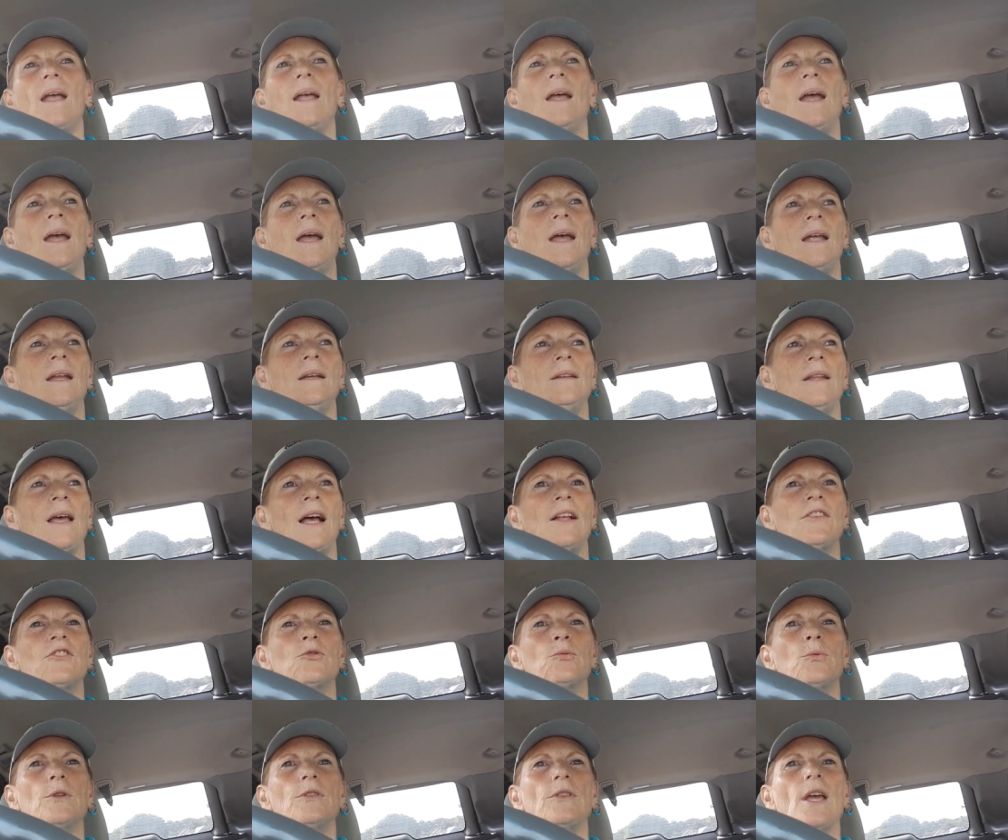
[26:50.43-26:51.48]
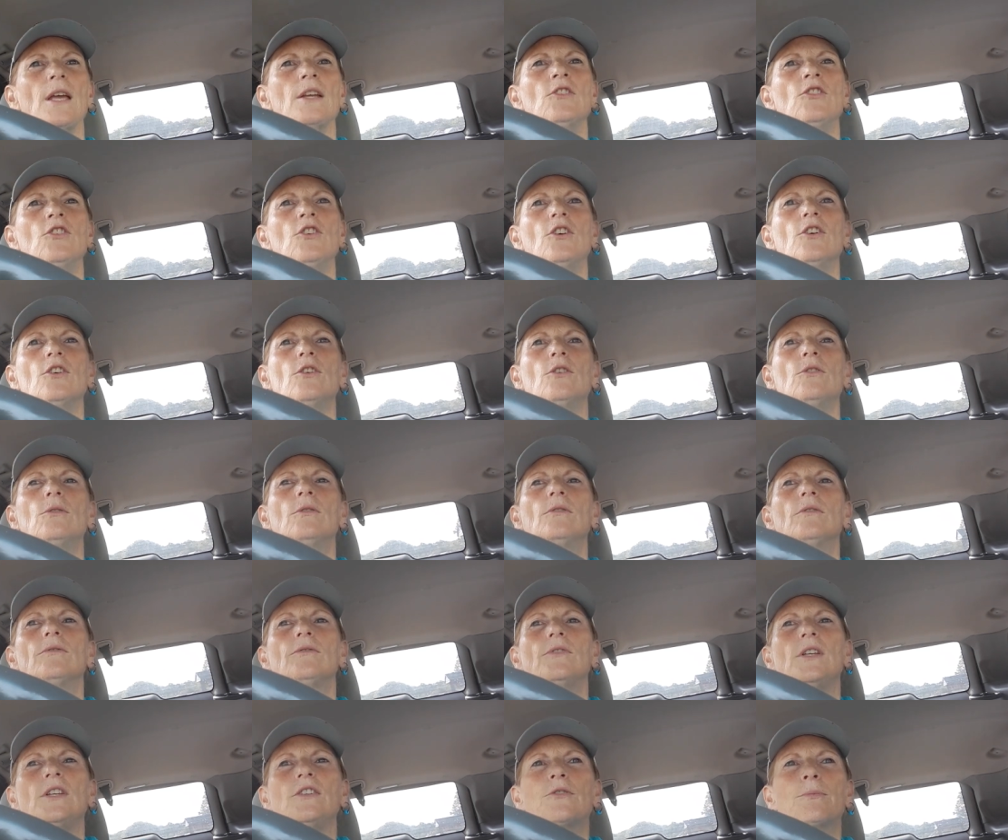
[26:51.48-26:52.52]
And that's what they knew.
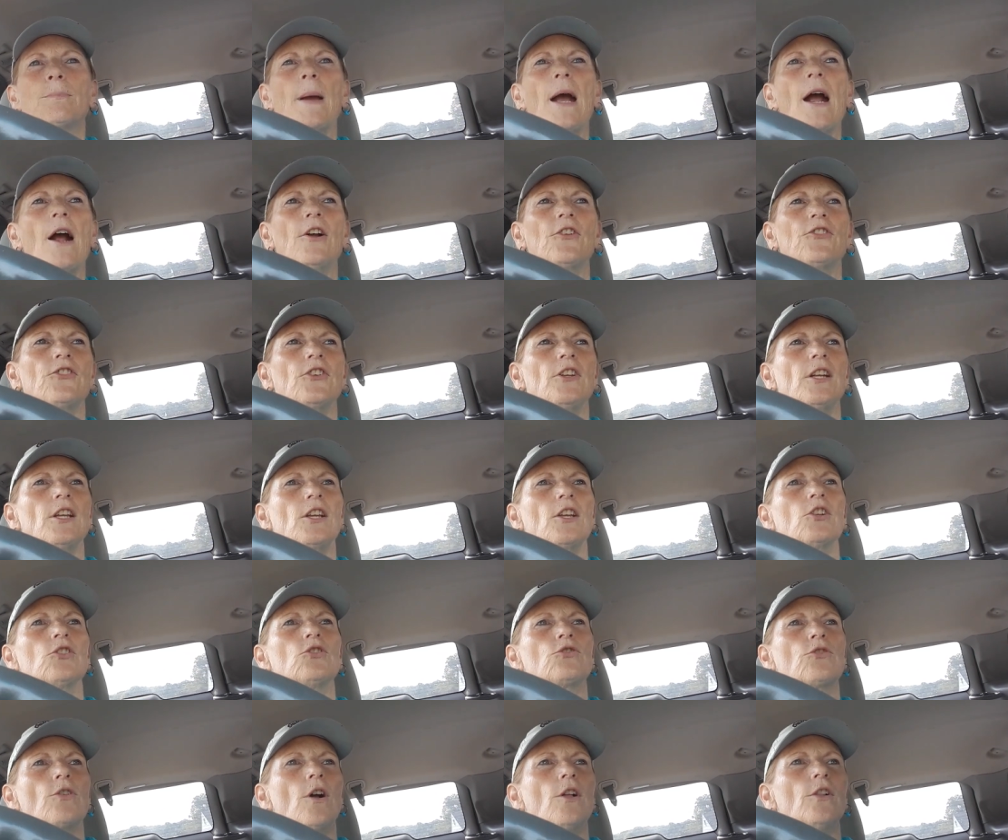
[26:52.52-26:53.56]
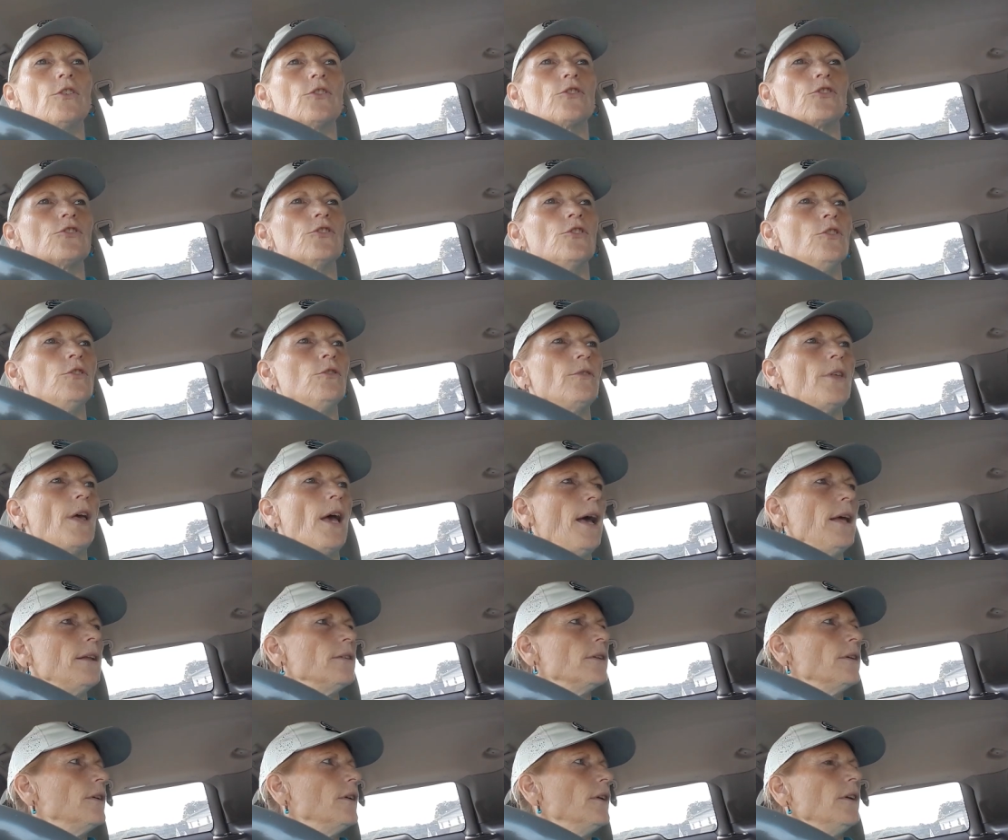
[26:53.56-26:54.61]
These parasitic controllers knew
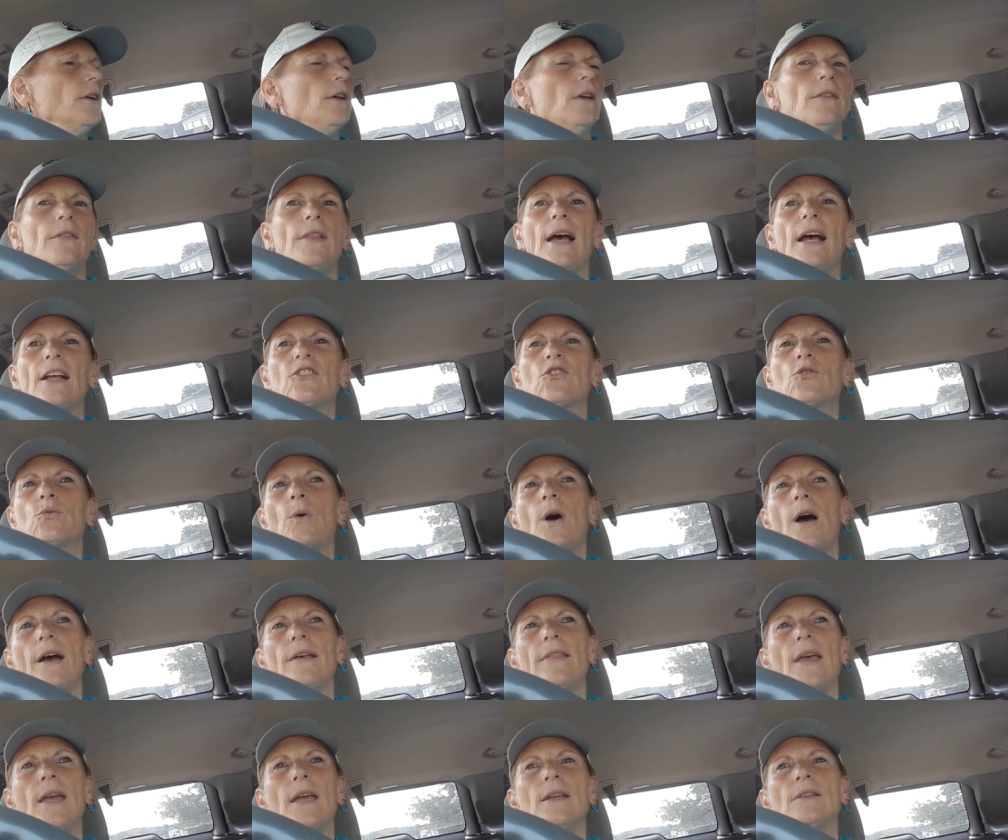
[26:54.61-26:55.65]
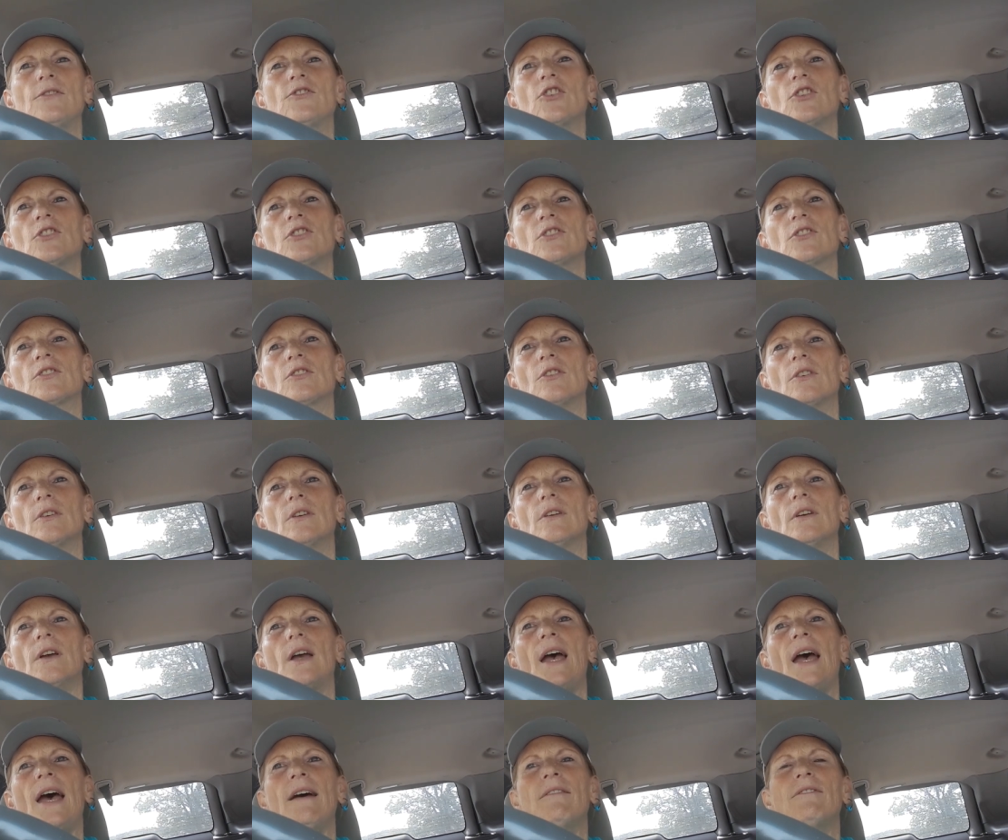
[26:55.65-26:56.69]
that. That's why they just
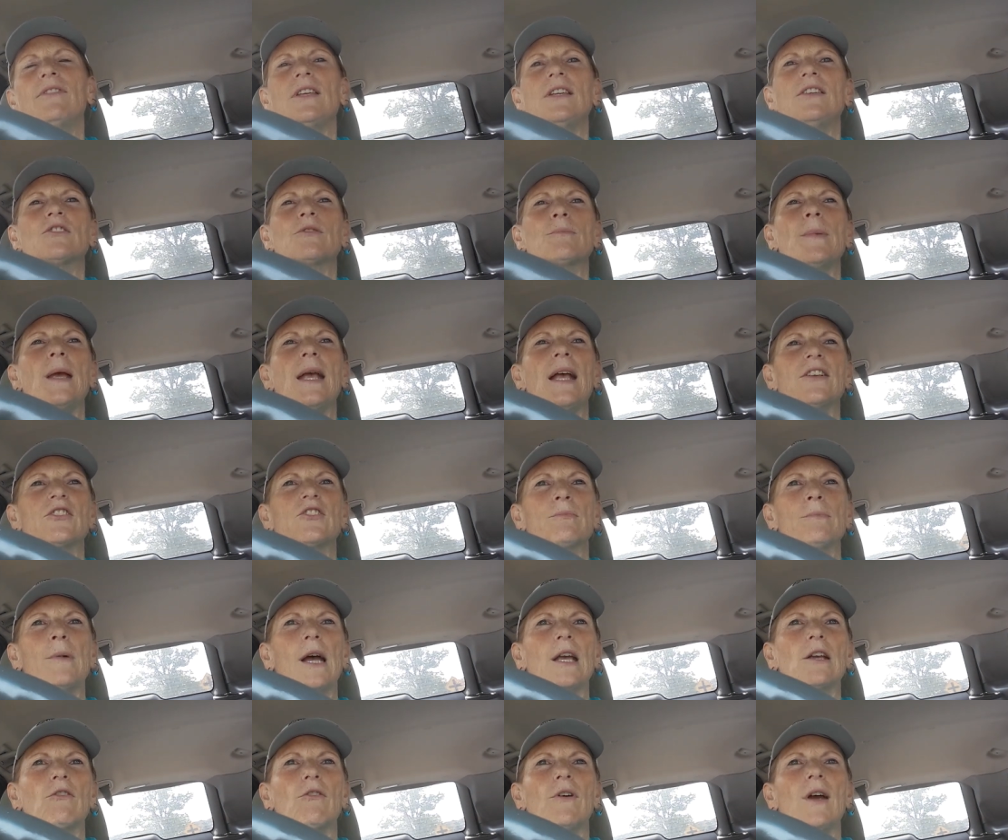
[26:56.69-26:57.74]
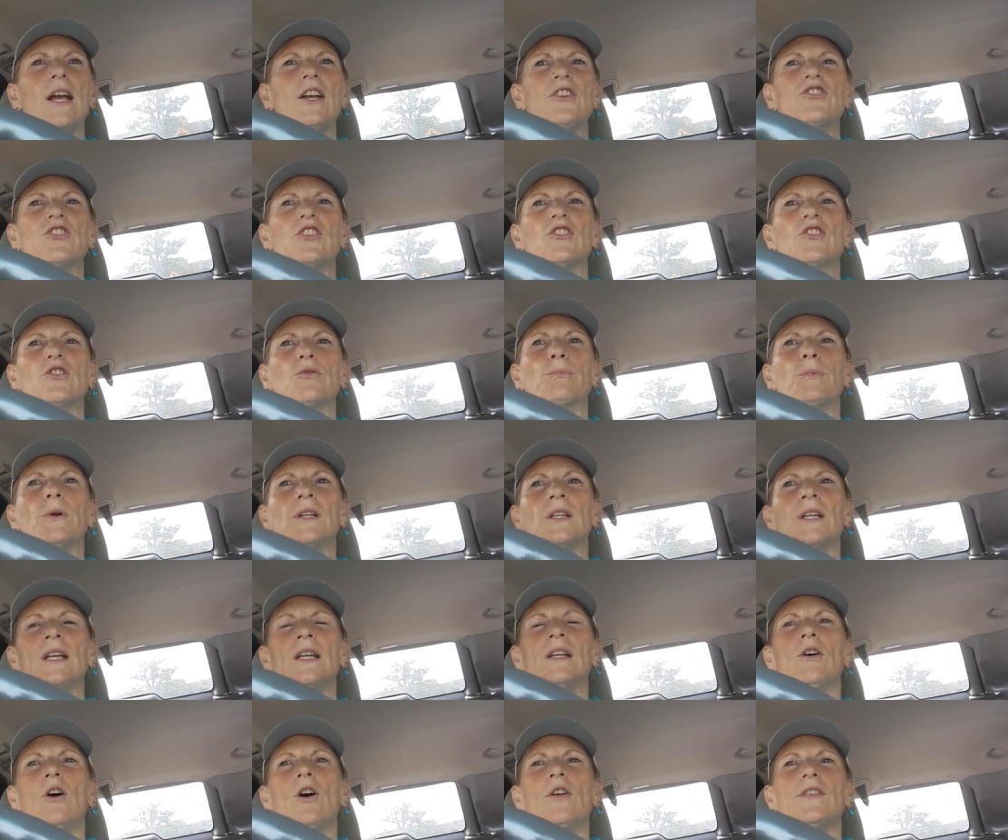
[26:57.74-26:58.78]
have these mass migrations,
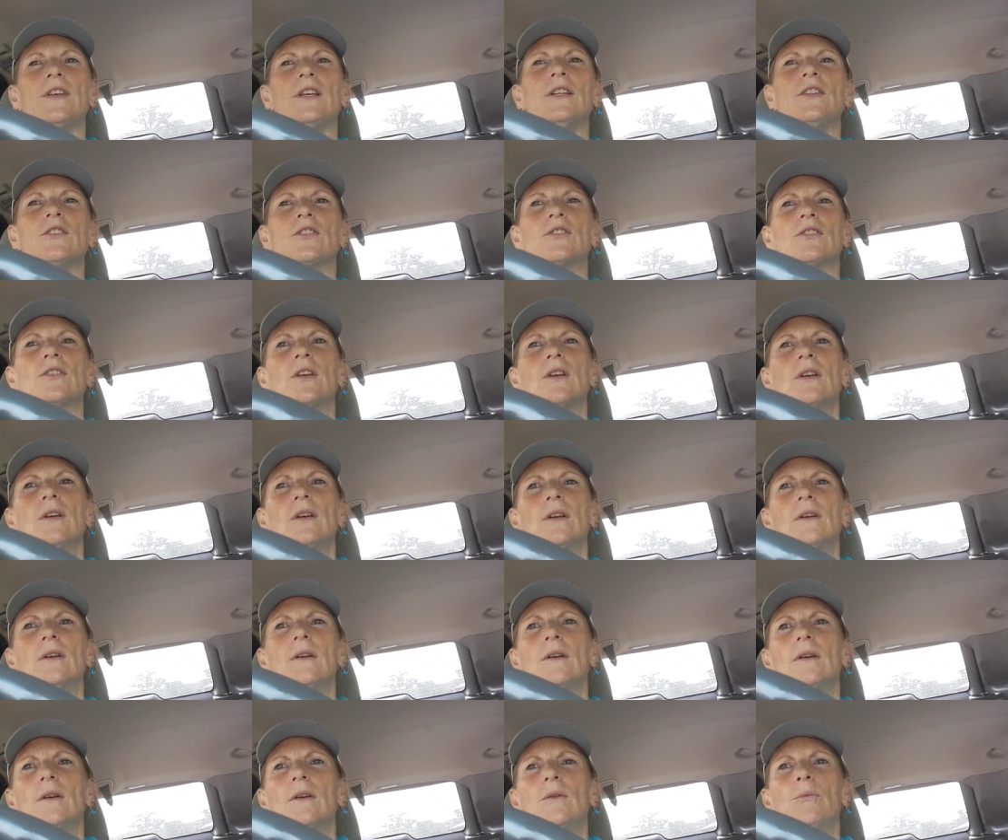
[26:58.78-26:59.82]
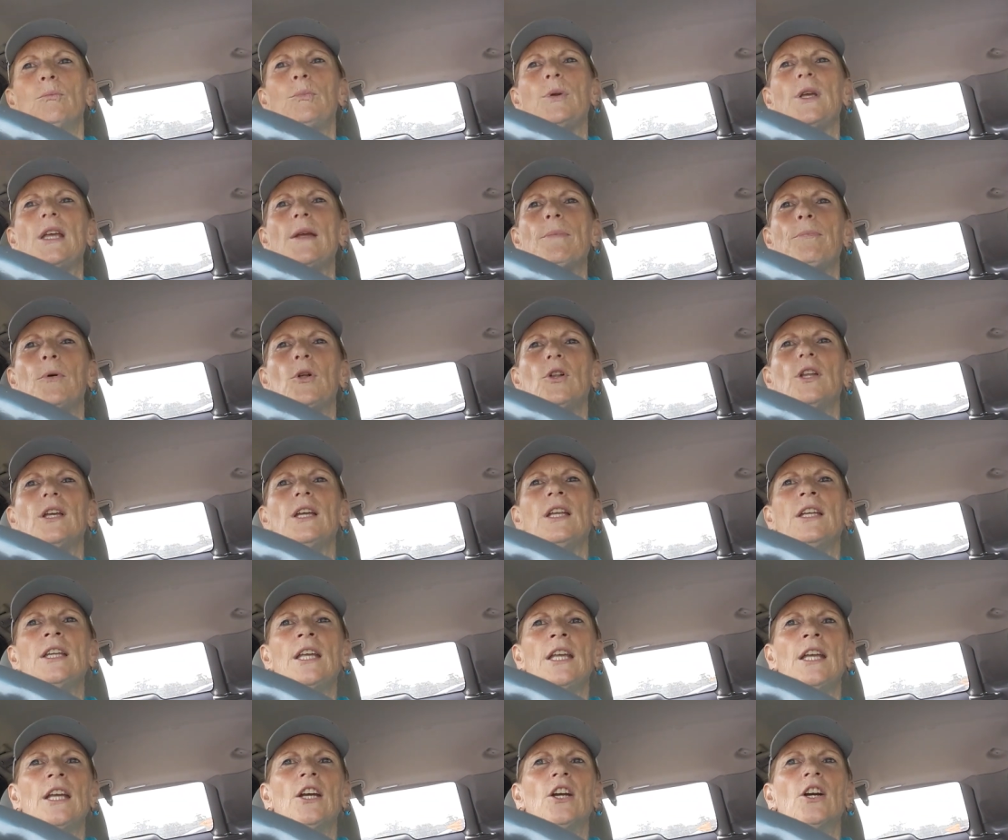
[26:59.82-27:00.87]
bringing all these people in
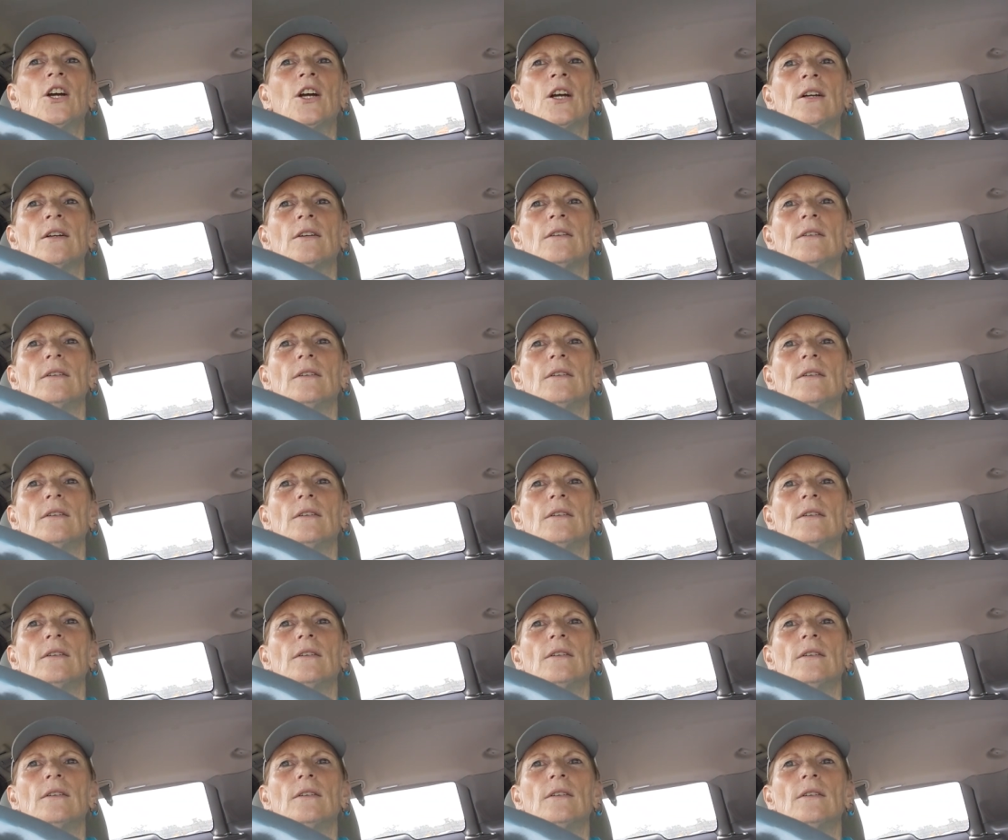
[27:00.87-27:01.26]
here,